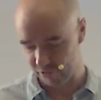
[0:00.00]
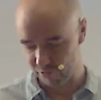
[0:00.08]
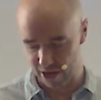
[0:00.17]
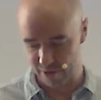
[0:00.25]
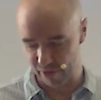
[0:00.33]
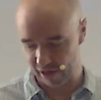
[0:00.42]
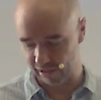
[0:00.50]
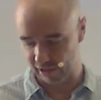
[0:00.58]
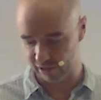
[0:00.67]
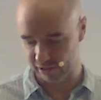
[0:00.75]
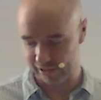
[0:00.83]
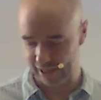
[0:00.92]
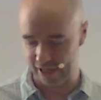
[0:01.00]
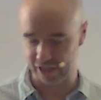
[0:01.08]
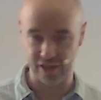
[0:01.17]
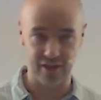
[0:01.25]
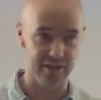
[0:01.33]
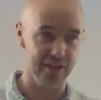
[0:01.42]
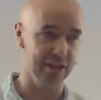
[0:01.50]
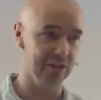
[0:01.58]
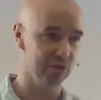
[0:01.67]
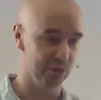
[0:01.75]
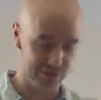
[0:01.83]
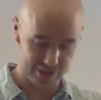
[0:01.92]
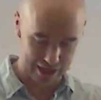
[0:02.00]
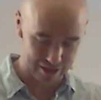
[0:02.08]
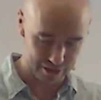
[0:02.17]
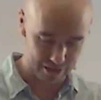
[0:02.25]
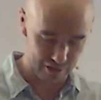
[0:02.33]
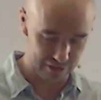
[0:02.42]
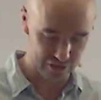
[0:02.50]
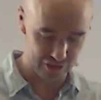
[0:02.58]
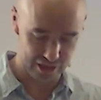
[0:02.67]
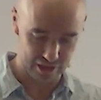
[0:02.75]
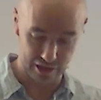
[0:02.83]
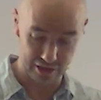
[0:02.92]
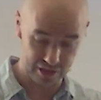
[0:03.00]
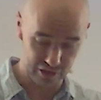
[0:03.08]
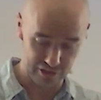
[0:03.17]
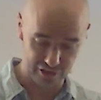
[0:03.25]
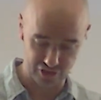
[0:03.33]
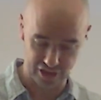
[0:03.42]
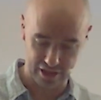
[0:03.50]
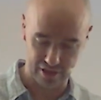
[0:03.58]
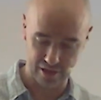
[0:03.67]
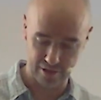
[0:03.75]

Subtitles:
rainbow lanyard and endorse that ideology.